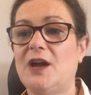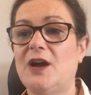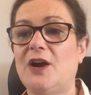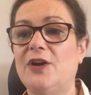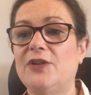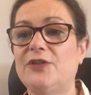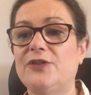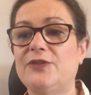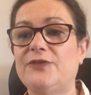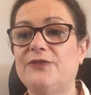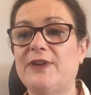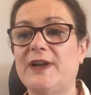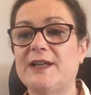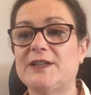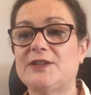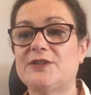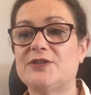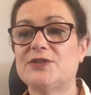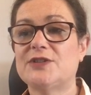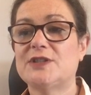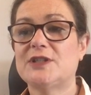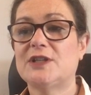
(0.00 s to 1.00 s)
Other
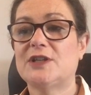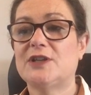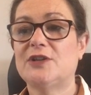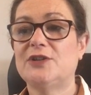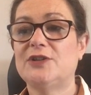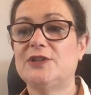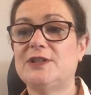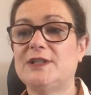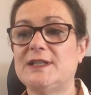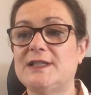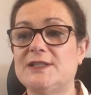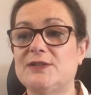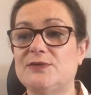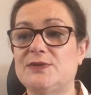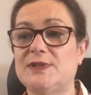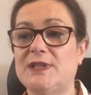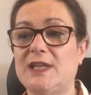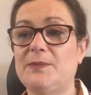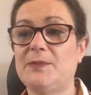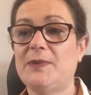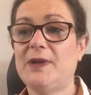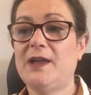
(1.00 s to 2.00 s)
factors include is
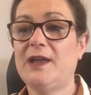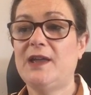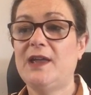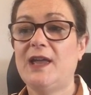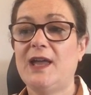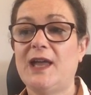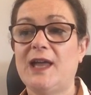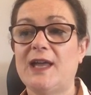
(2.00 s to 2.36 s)
edema,